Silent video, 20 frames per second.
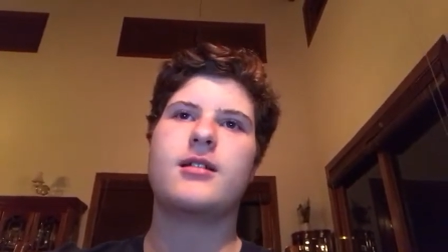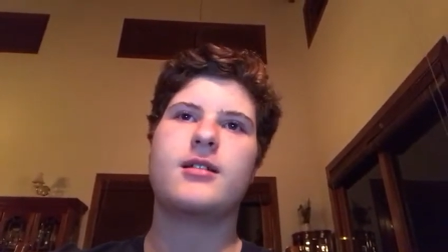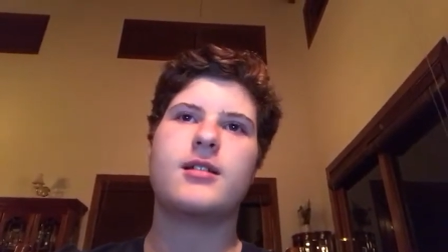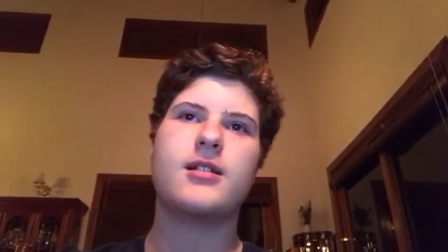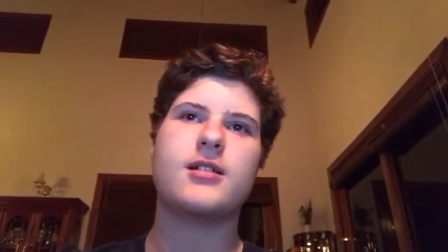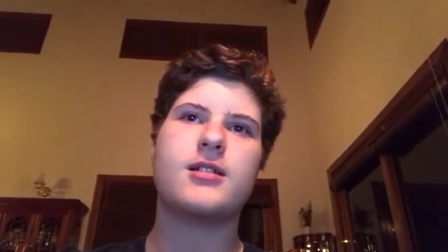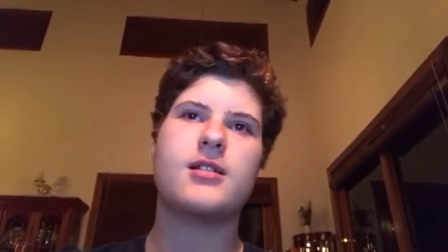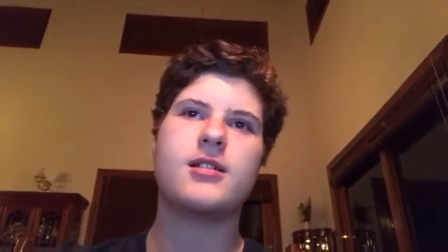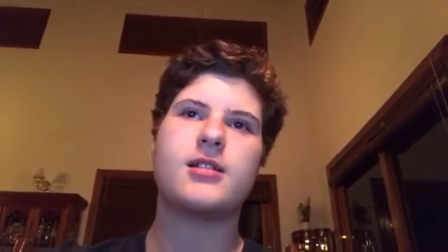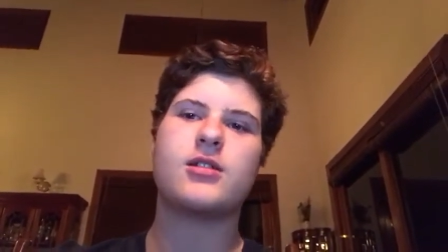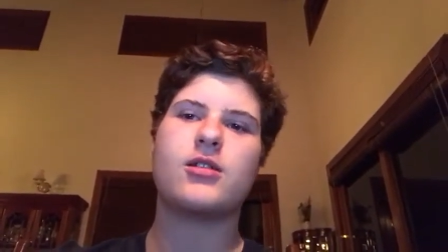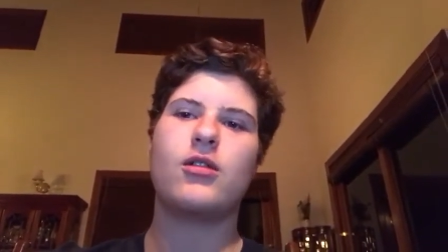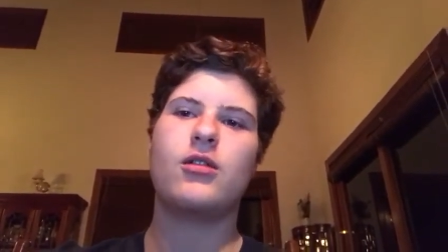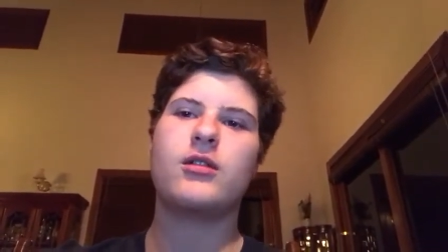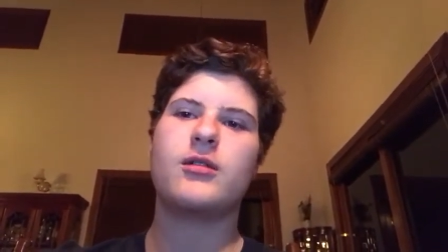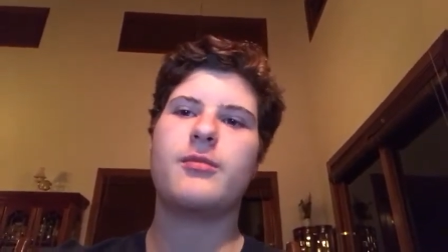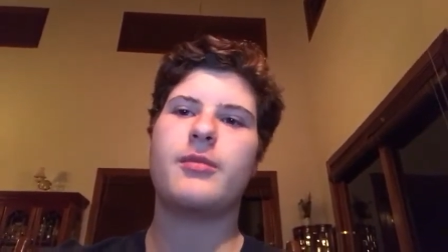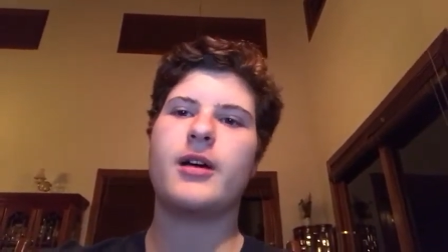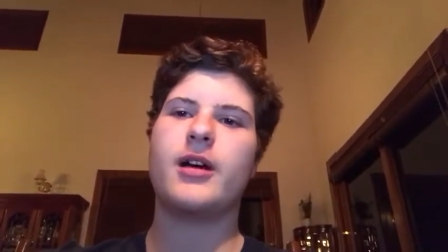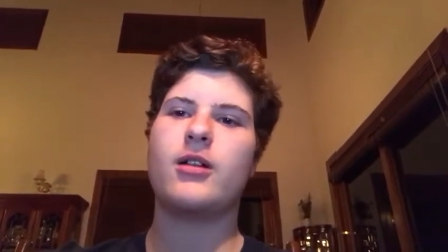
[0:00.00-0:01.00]
Does the
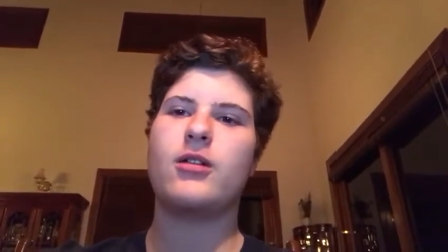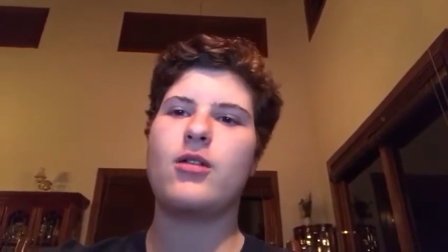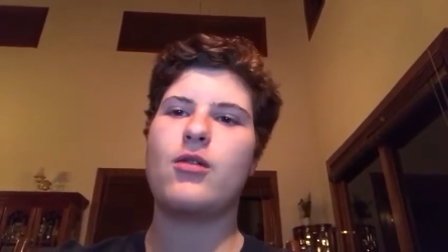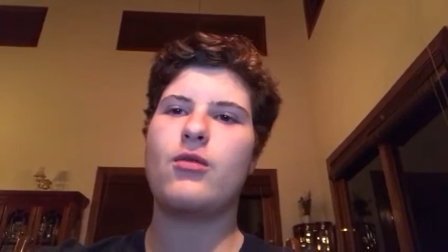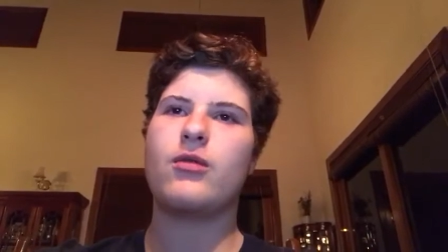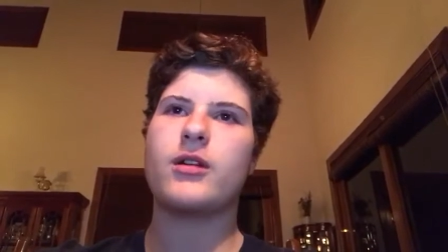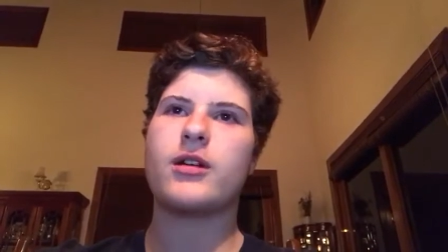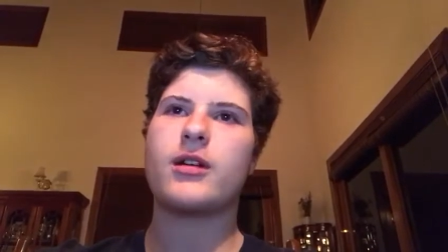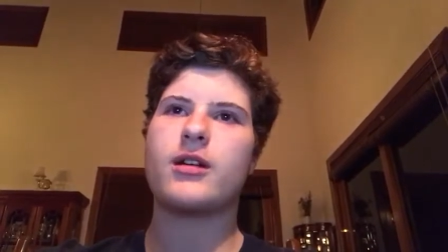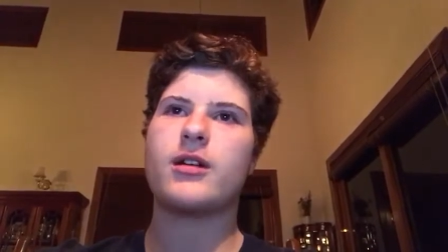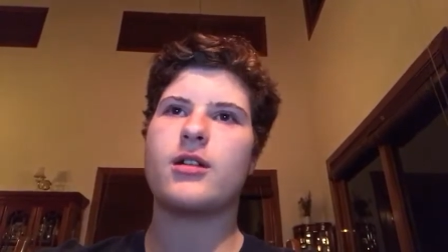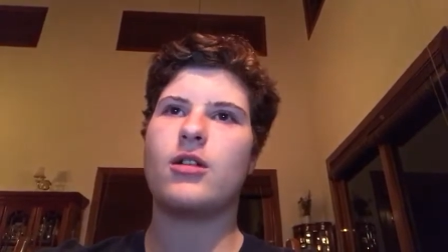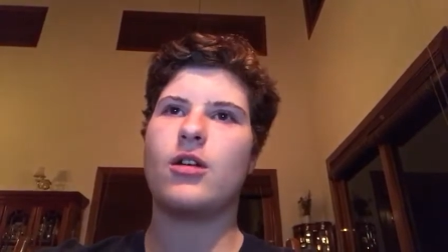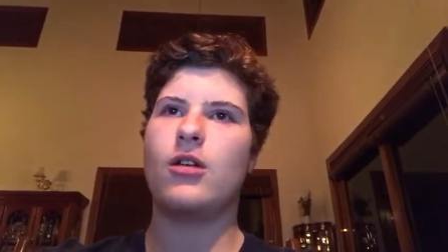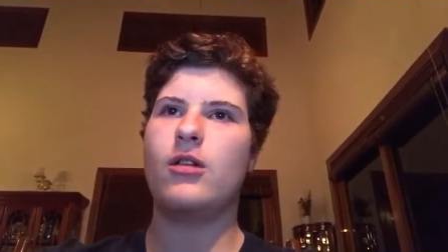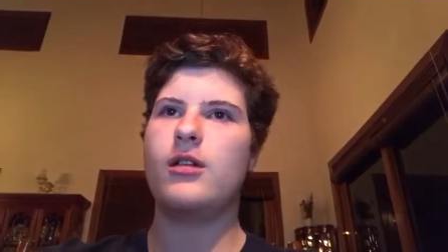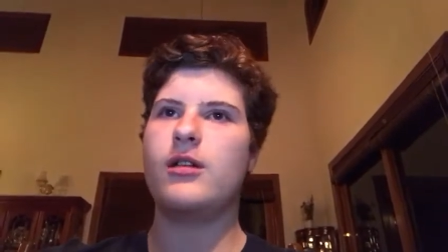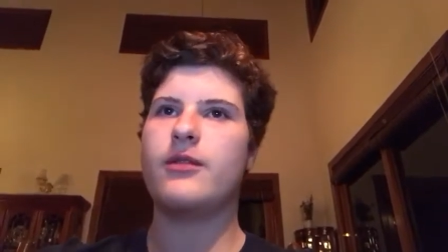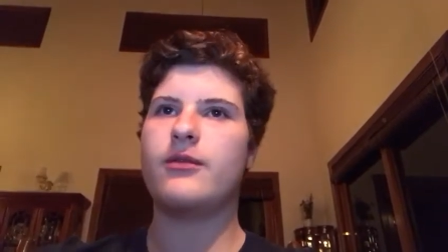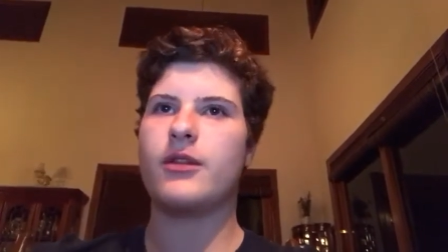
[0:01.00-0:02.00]
solar panel work in
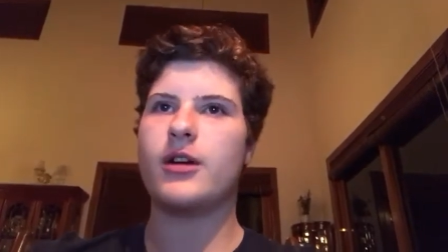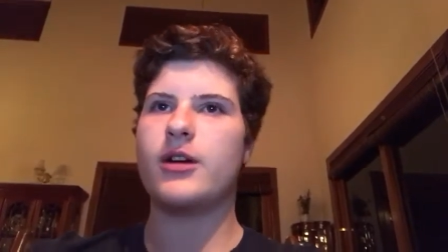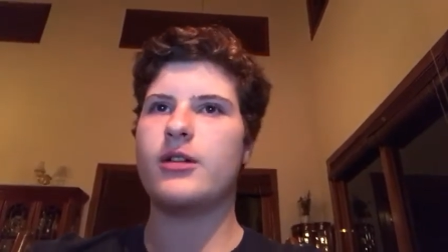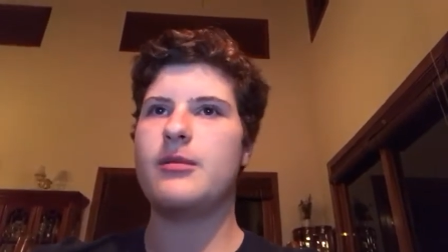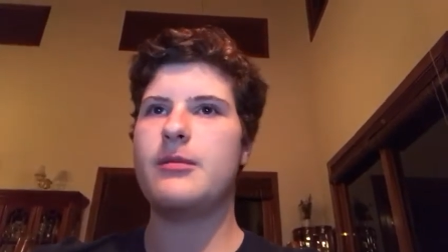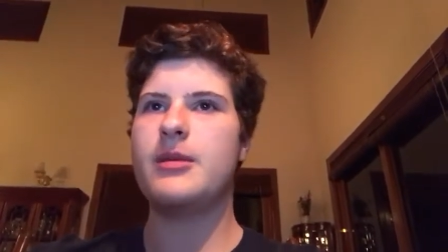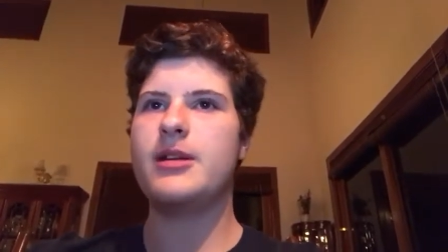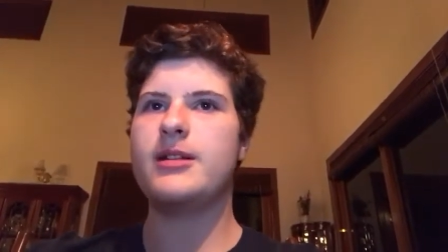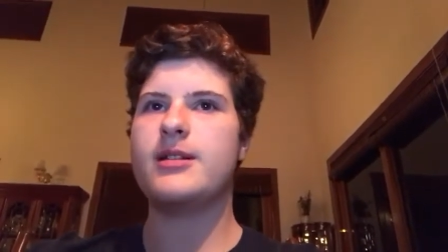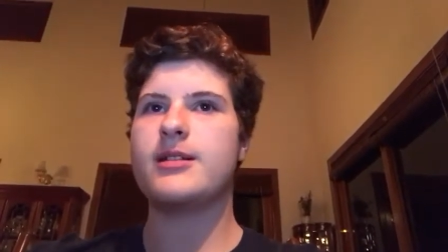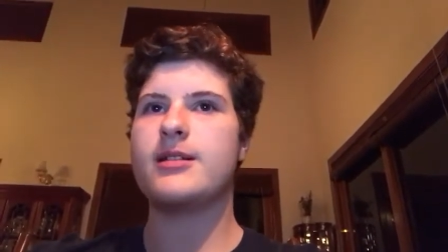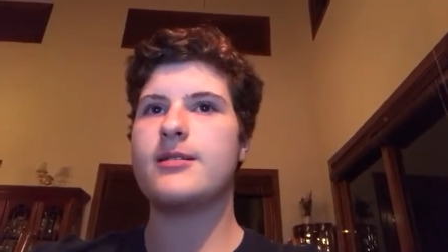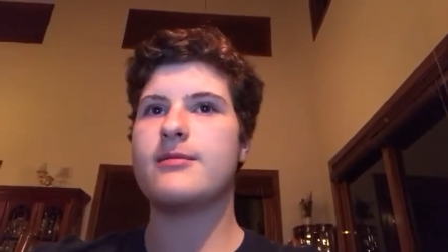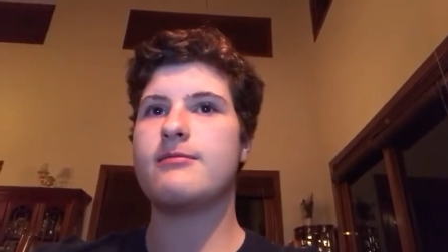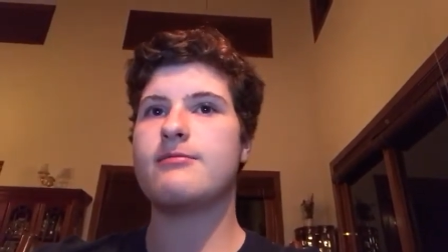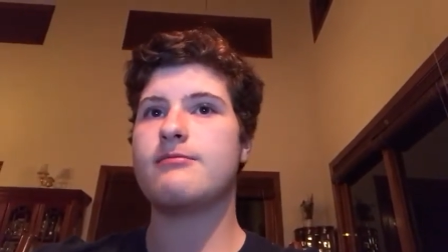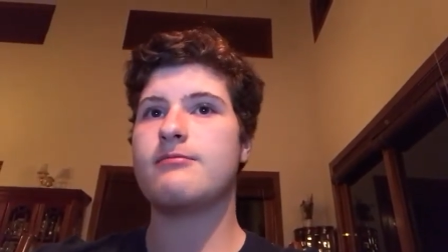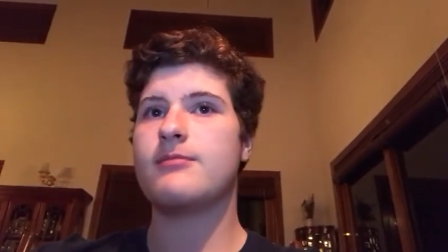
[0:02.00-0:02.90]
all environments?